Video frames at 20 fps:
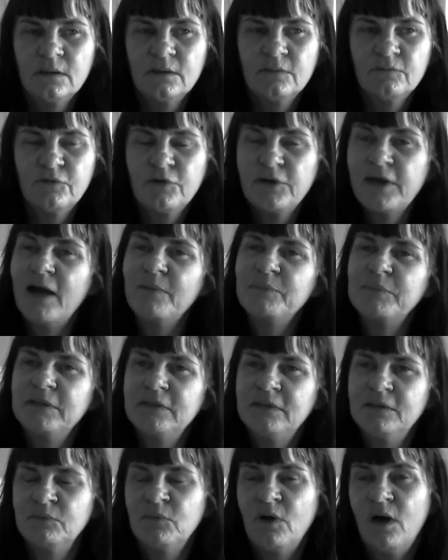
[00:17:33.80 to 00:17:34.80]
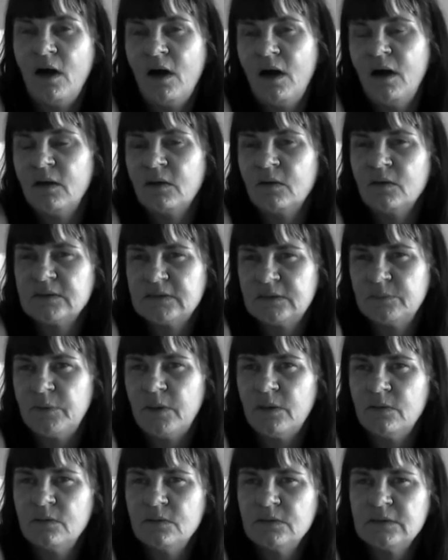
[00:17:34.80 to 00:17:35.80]
very happy in my heart, I
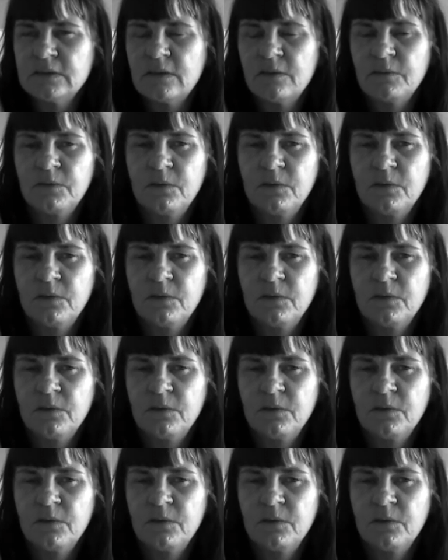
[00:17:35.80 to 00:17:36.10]
suppose,